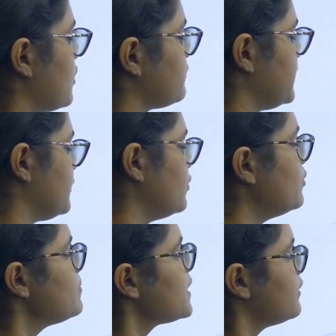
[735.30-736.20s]
what we
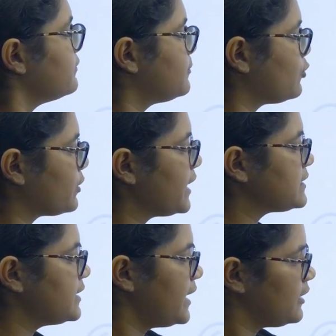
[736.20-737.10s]
do? We
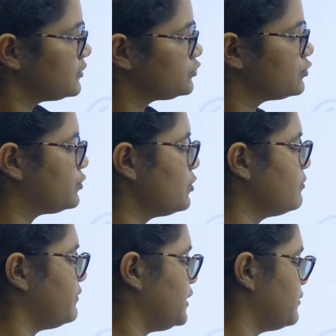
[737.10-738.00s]
protect the NH2
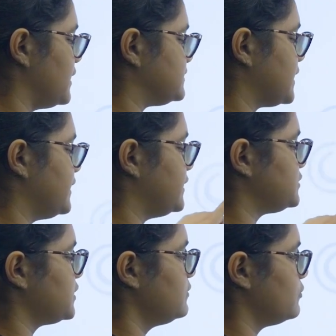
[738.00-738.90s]
group, we do
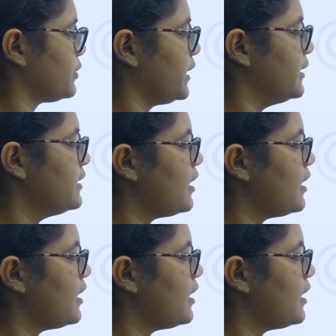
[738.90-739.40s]
acylation. Okay.